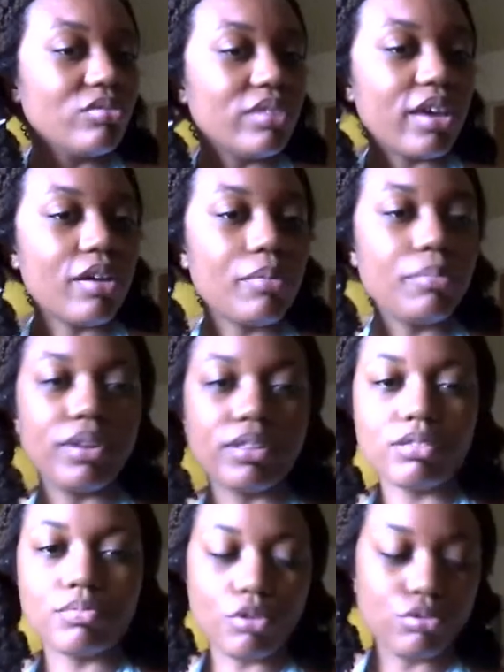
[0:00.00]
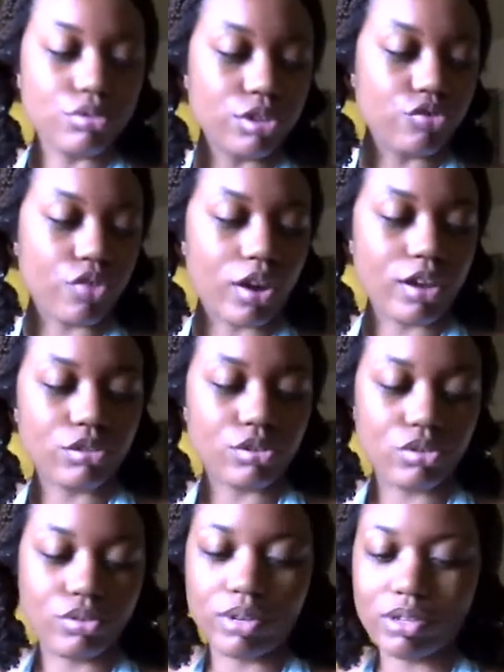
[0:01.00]
damp, but it's mostly dry.
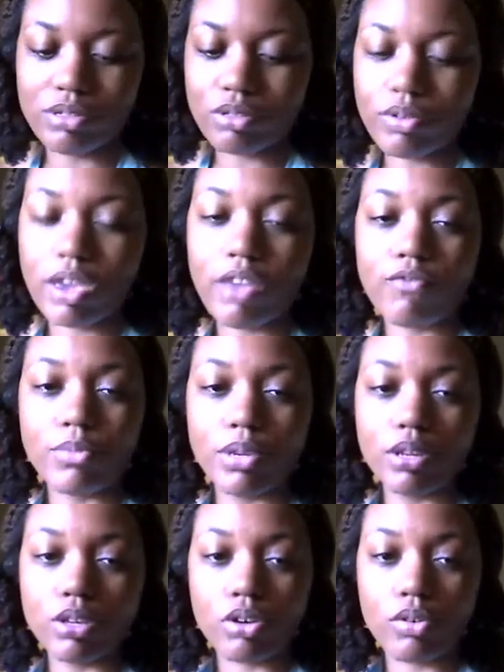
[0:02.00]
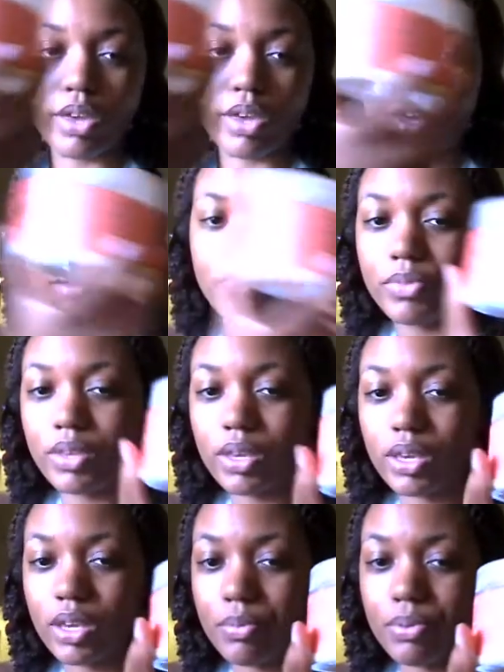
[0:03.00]
So it's okay for me to go ahead
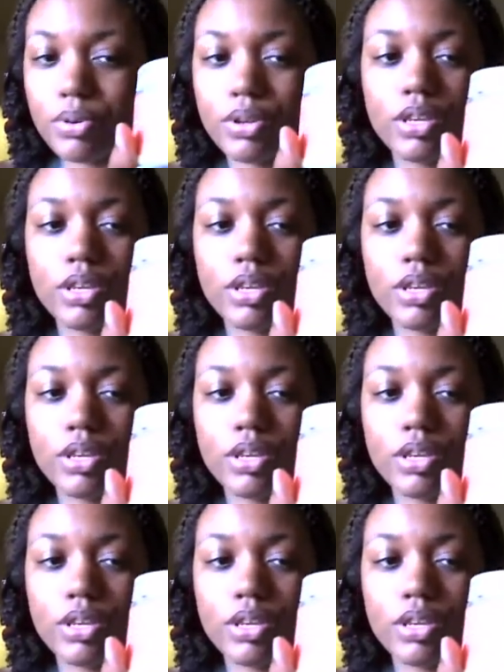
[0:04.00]
and put